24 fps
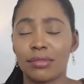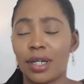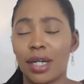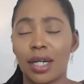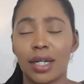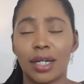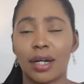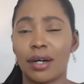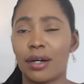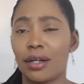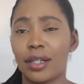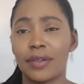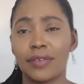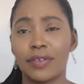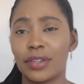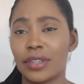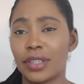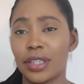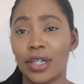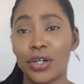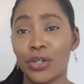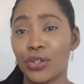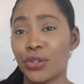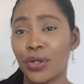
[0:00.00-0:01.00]
I can't
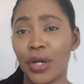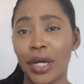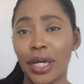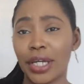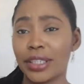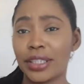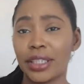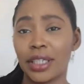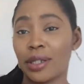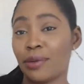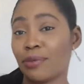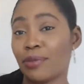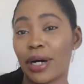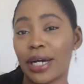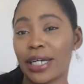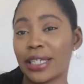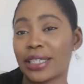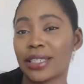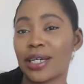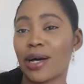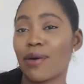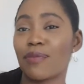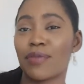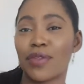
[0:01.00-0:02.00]
even tell you, 18 by
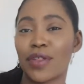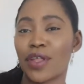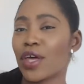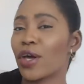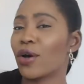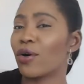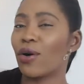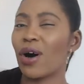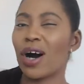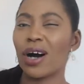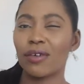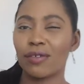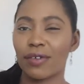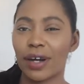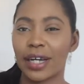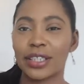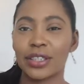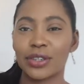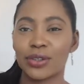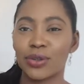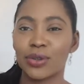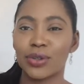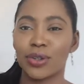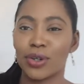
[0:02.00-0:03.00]
something, or I'll
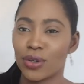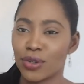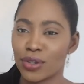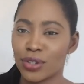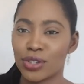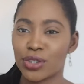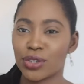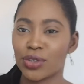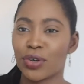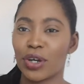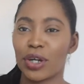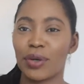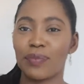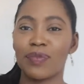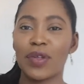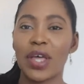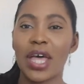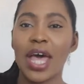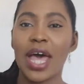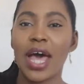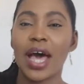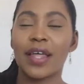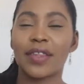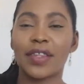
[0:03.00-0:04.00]
write it on the screen.
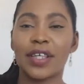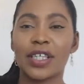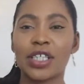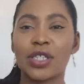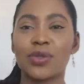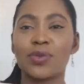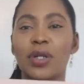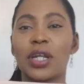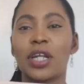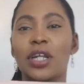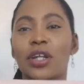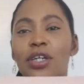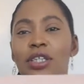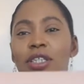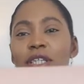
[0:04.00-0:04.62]
This is what it